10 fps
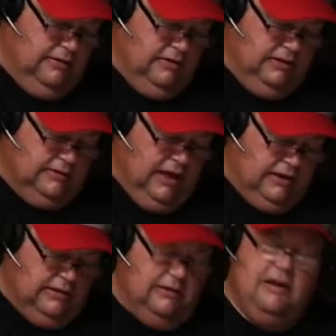It's
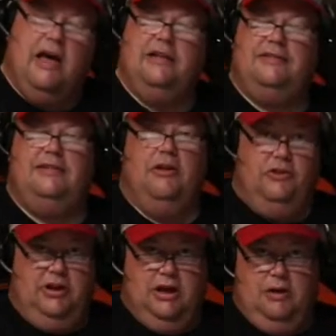got the dots telling
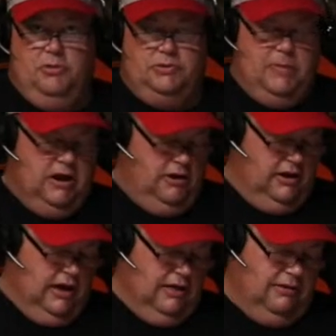you how much battery you
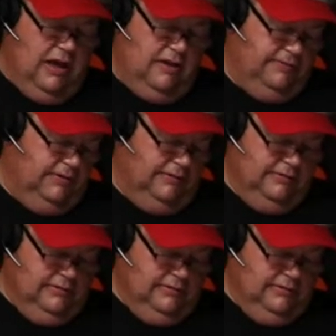got left.